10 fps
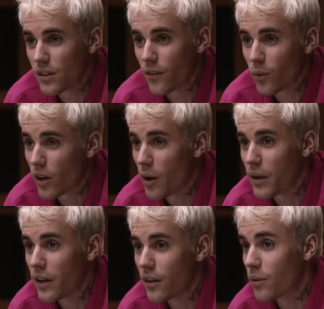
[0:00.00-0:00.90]
point
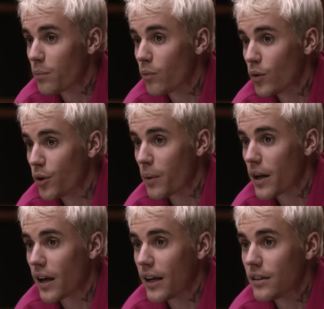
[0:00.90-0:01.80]
four million
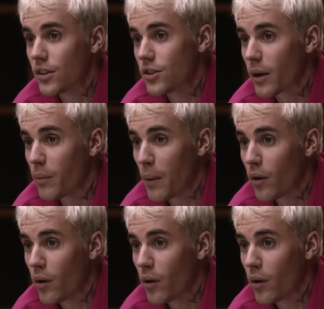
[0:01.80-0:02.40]
views got